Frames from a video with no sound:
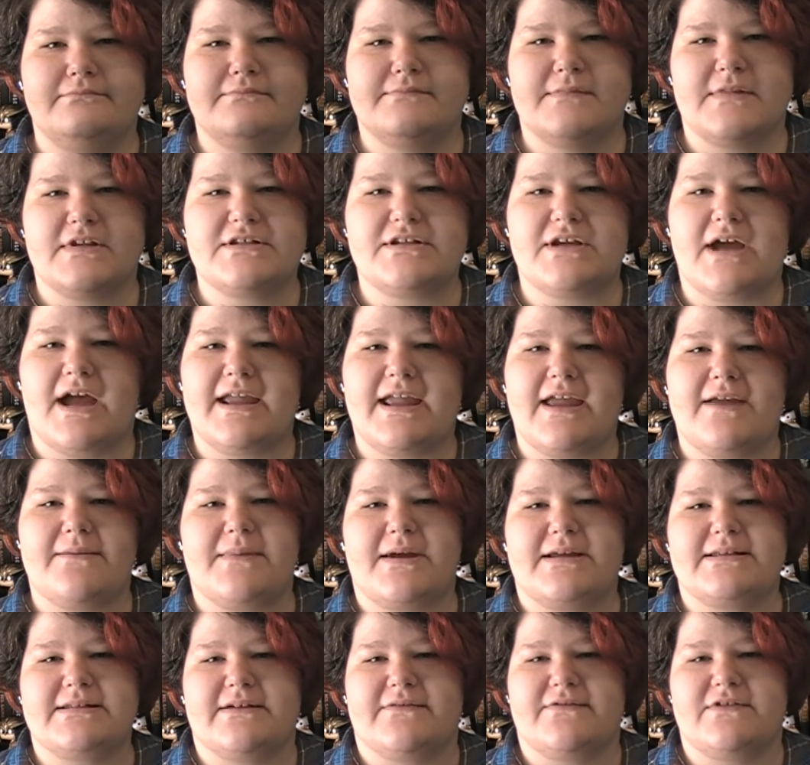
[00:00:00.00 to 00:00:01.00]
So I gave
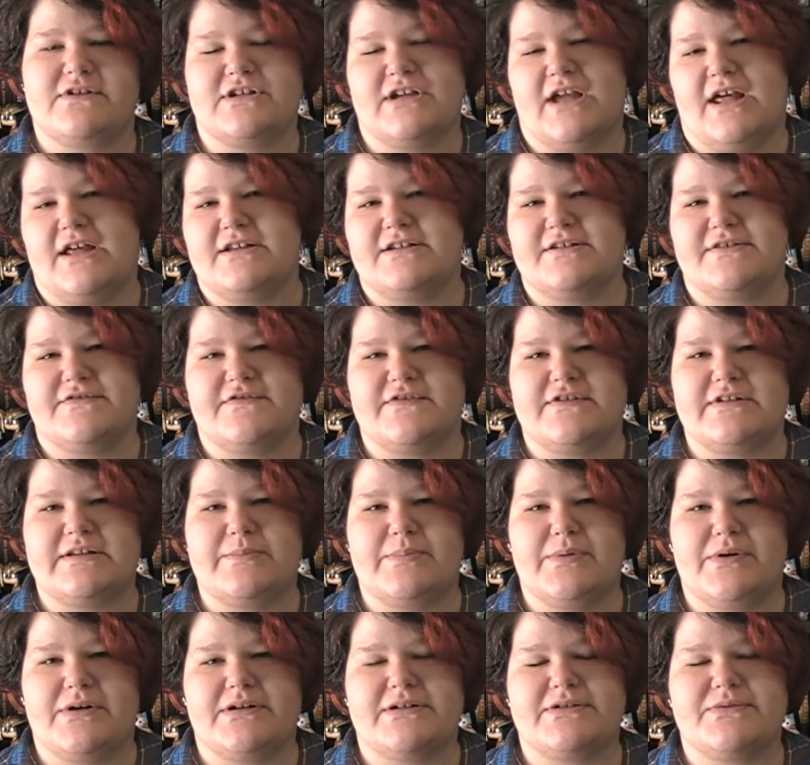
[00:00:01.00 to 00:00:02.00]
myself the challenge of 50
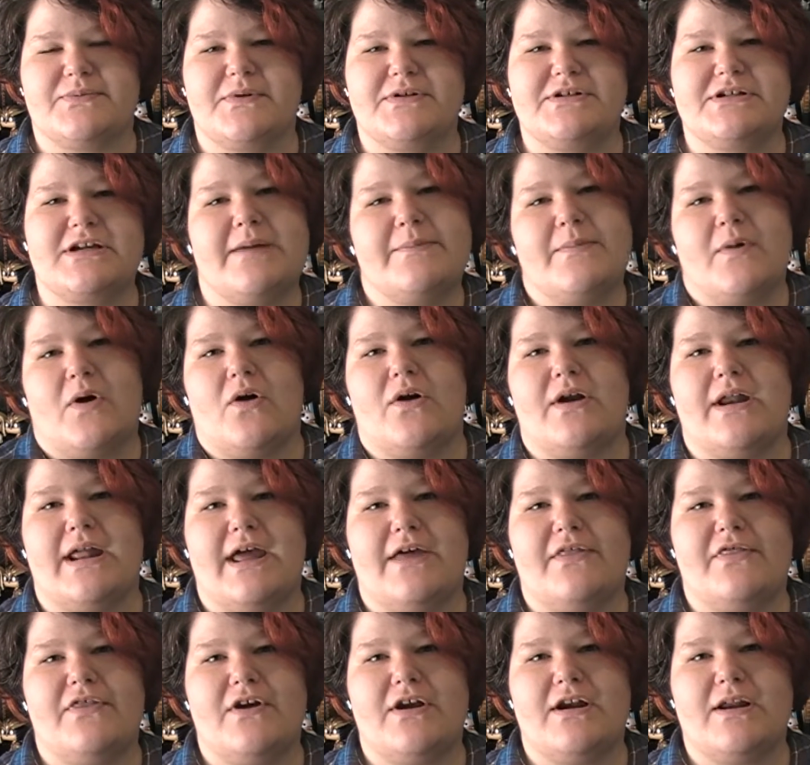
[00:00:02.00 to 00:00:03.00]
books, which I'm already
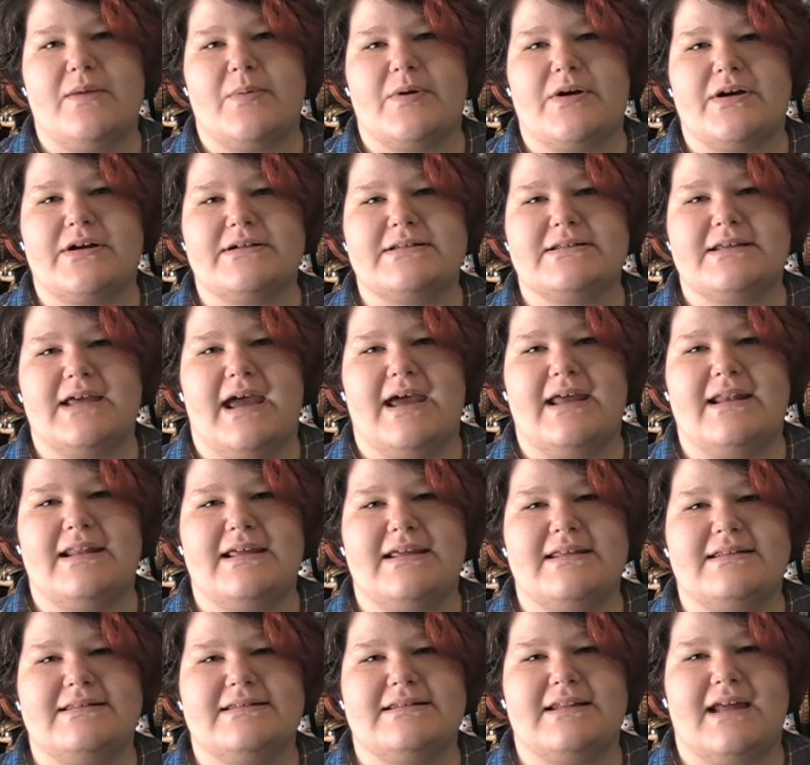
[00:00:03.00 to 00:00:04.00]
at 30 books, and
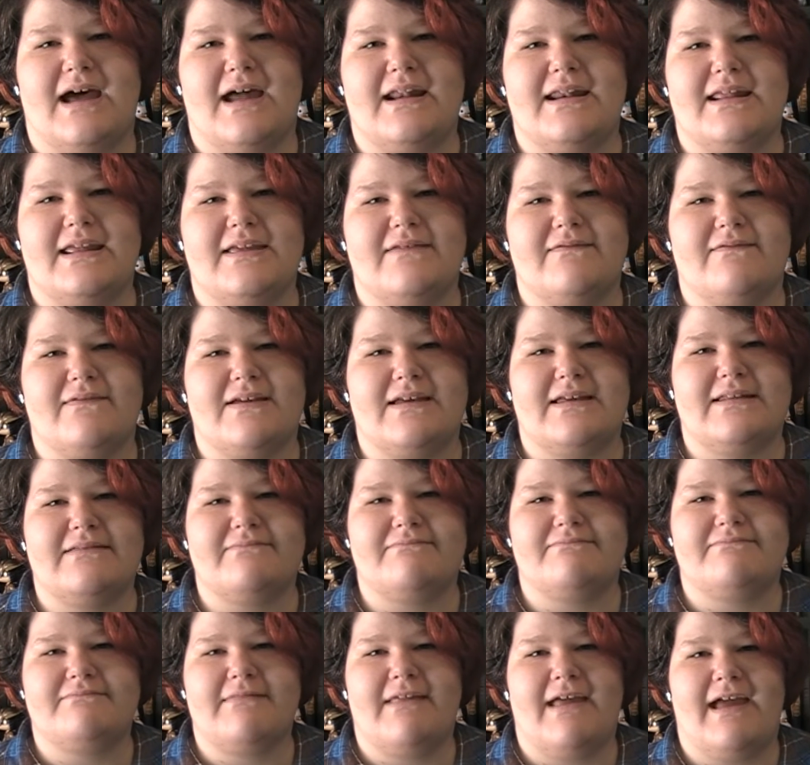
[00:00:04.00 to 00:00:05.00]
it's not even
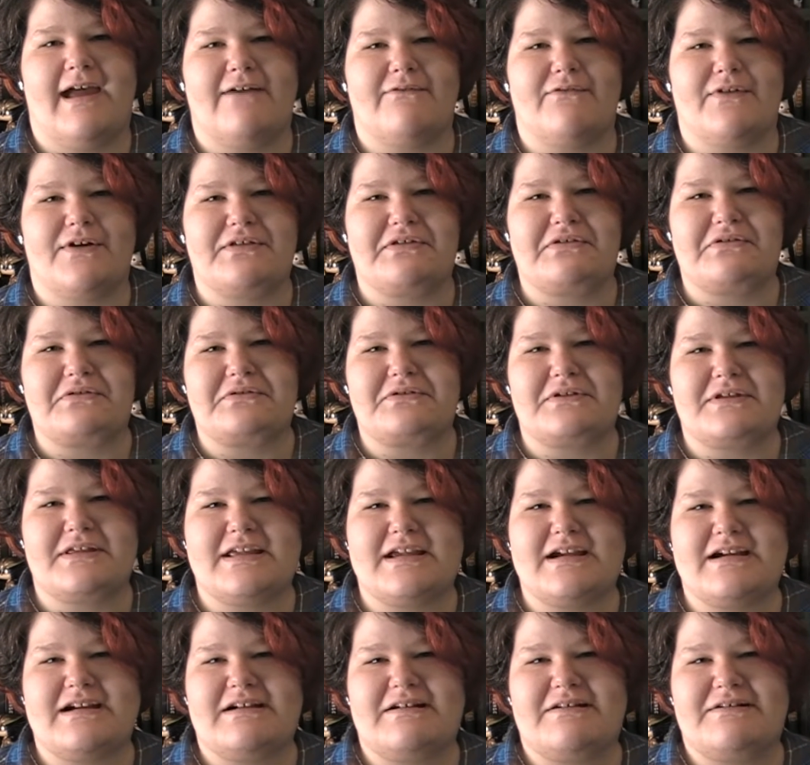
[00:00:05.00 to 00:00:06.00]
halfway through the
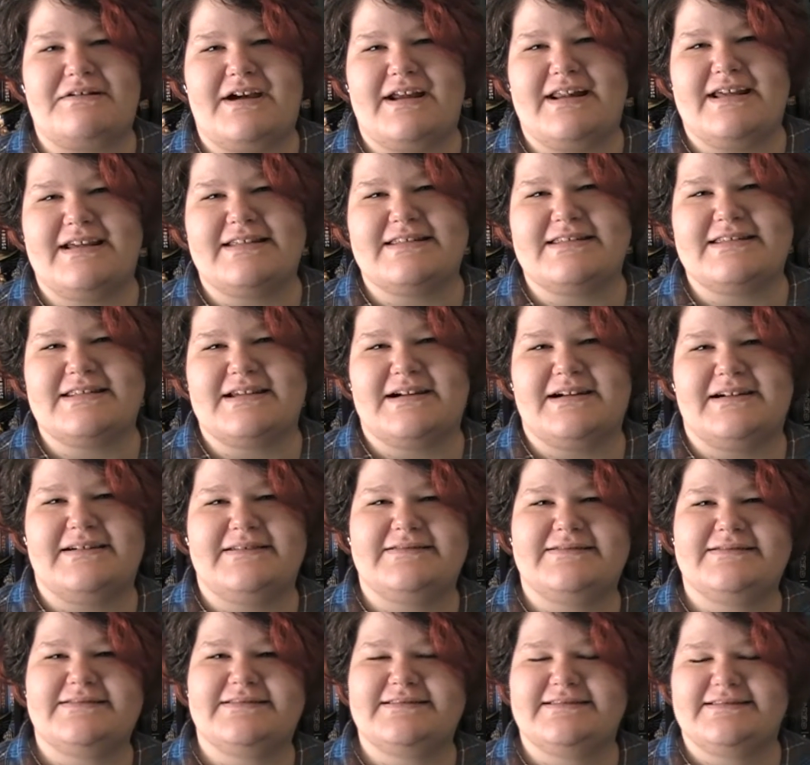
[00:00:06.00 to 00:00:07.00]
year already, so
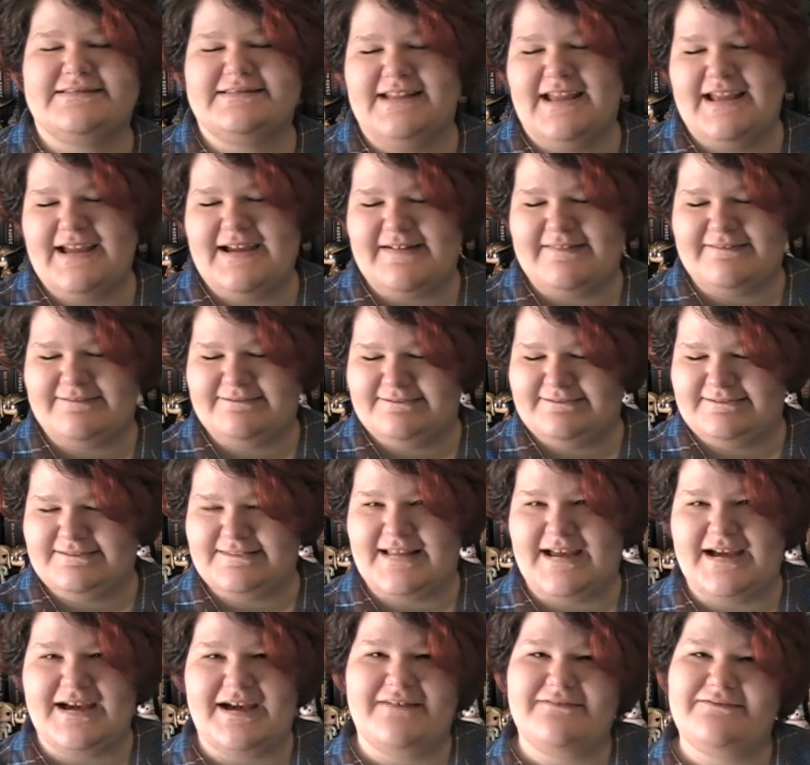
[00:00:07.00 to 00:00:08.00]
yeah,
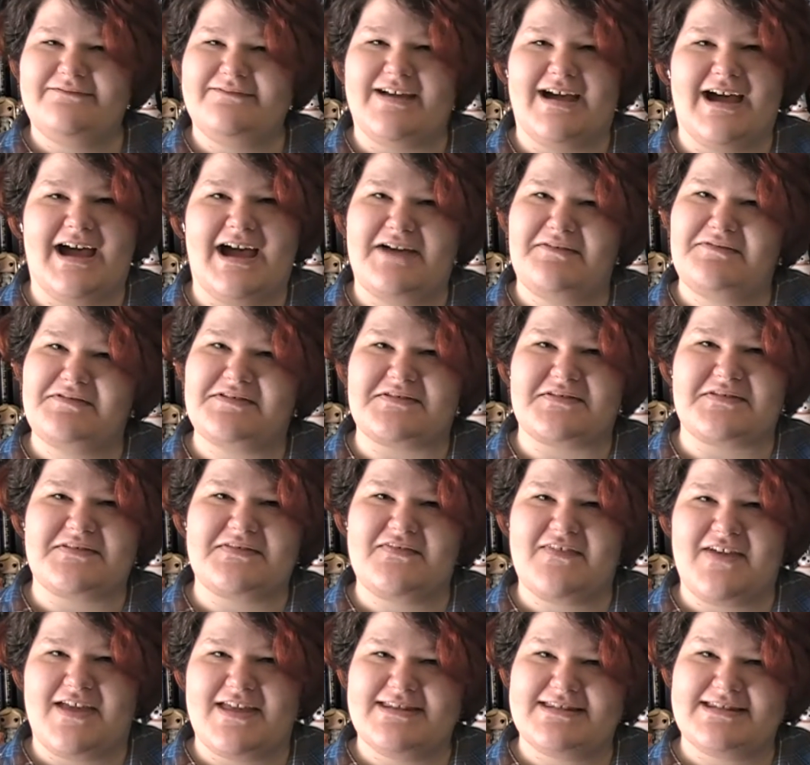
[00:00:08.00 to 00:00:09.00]
I'm doing
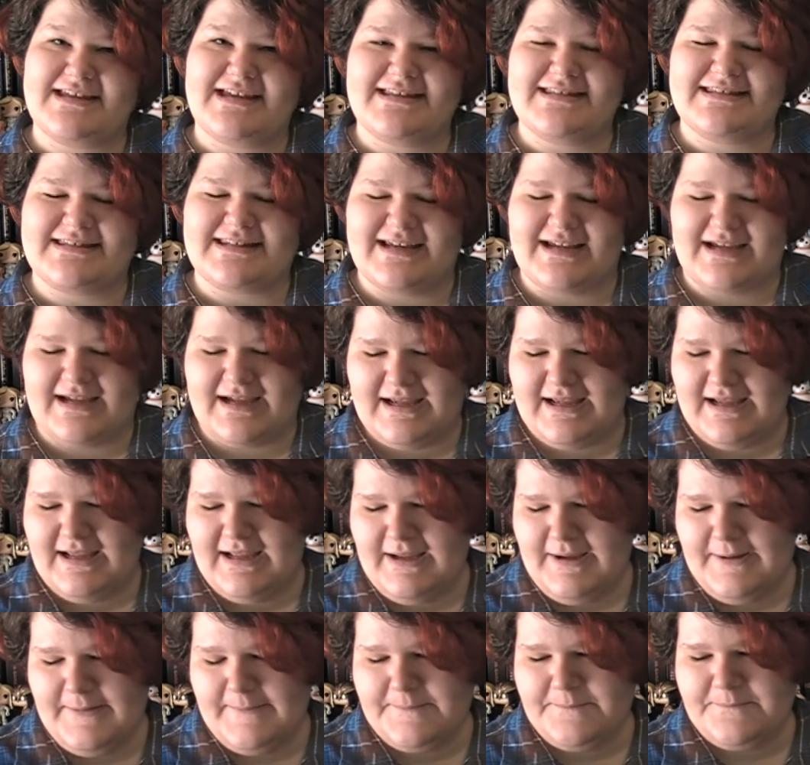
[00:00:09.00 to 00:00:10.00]
fantastic.
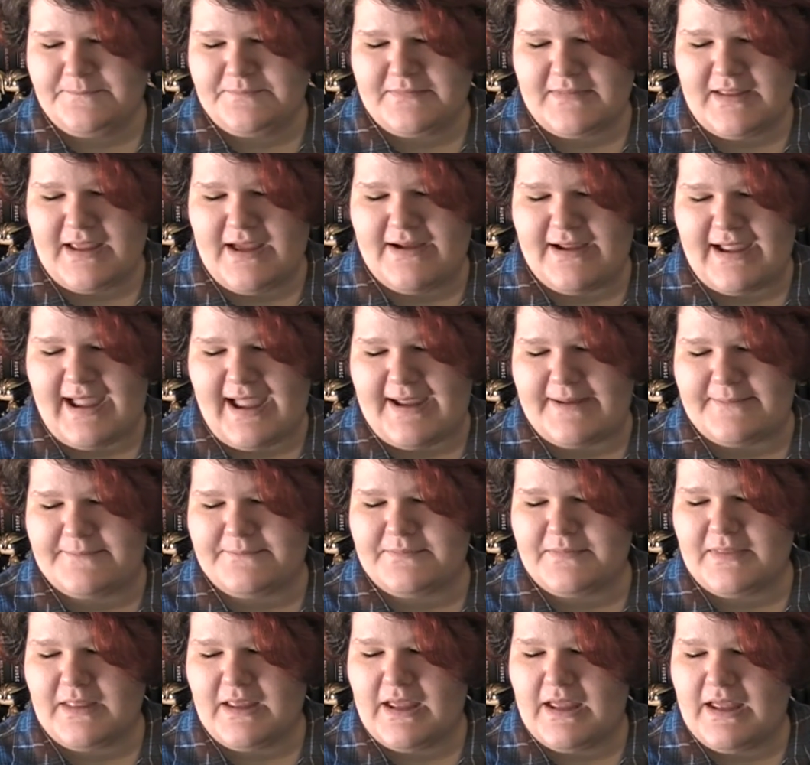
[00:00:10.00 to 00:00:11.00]
Okay,
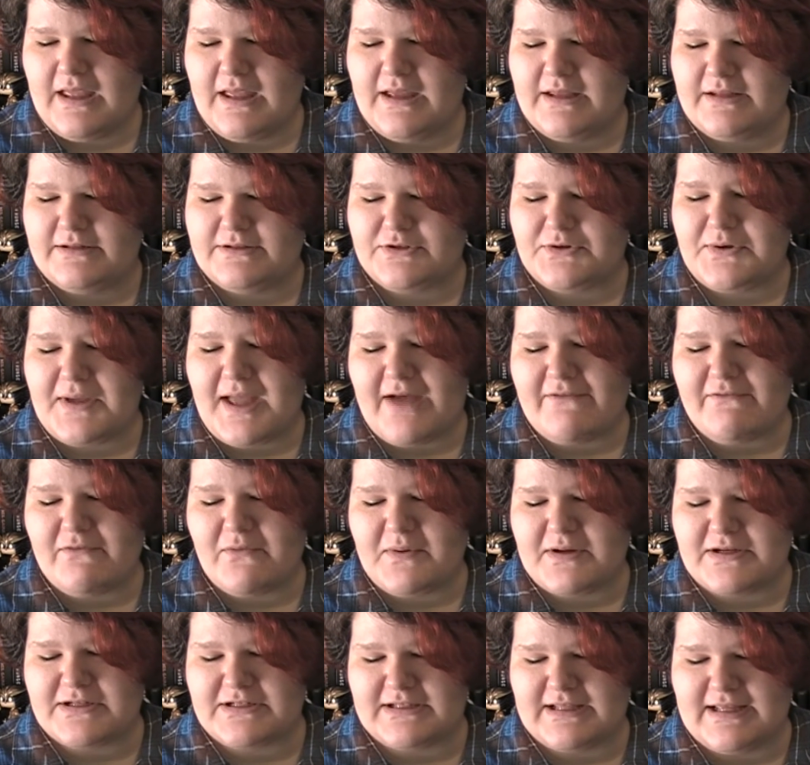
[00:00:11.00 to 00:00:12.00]
do you have a
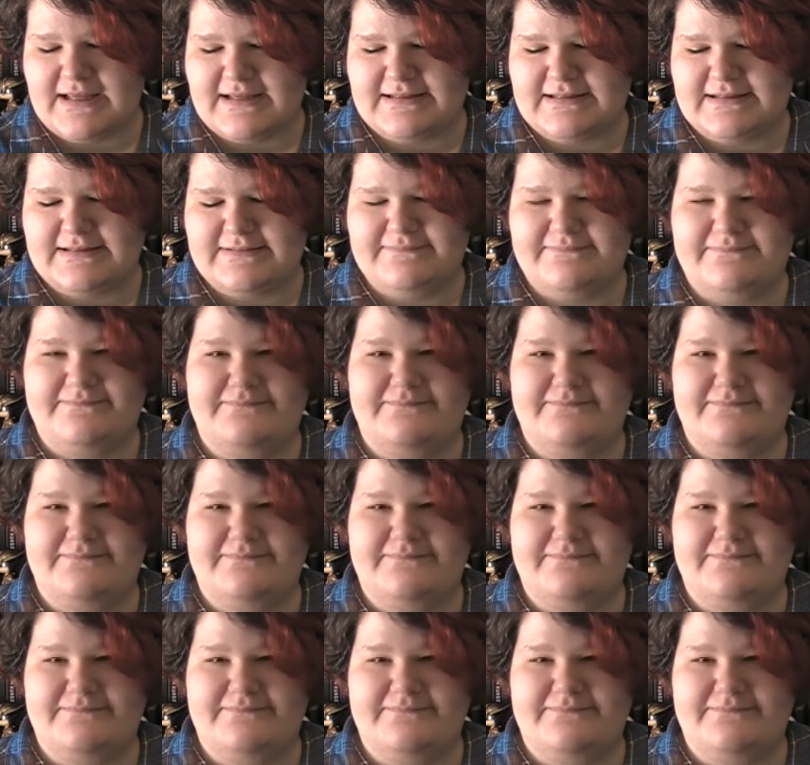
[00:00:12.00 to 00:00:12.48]
wish list?